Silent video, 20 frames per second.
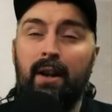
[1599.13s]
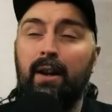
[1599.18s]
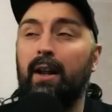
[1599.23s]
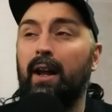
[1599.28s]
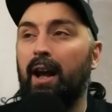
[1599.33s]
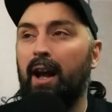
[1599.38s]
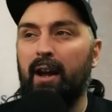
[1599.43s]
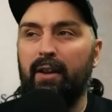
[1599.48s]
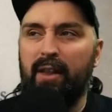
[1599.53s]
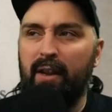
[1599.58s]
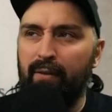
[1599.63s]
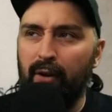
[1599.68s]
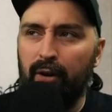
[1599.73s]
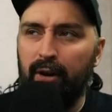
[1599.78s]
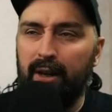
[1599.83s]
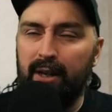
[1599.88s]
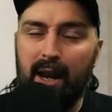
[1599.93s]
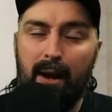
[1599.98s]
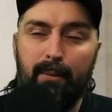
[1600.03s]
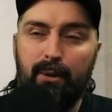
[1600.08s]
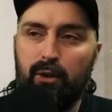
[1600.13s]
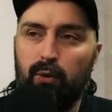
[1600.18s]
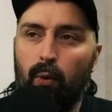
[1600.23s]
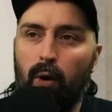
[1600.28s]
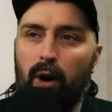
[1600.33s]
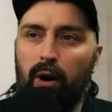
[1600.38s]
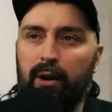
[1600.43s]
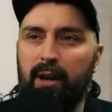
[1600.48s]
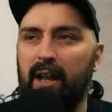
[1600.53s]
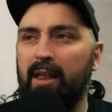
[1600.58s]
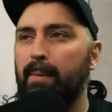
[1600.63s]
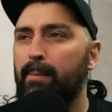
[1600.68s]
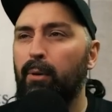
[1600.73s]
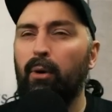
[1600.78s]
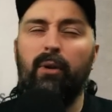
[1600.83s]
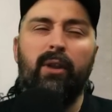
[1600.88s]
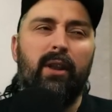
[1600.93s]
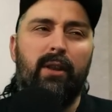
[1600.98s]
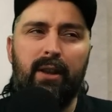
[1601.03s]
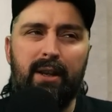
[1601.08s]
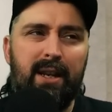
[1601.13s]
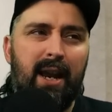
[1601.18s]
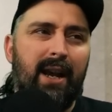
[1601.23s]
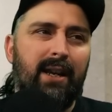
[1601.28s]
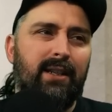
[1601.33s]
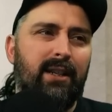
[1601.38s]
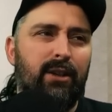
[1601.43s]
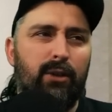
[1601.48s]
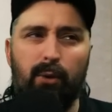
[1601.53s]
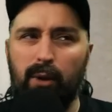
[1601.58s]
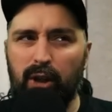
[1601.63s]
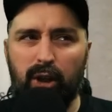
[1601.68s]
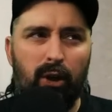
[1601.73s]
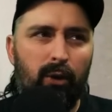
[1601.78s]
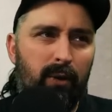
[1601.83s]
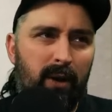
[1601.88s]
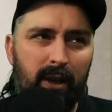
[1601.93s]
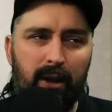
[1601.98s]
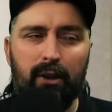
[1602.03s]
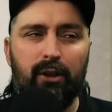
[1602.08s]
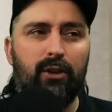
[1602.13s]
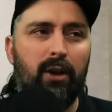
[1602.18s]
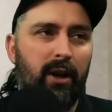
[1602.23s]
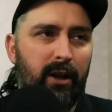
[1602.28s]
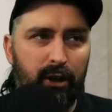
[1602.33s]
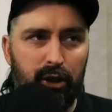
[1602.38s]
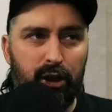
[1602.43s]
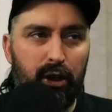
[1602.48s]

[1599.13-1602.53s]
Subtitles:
and they've only damaged 1, and then put all the other attacks into a unit you're trying to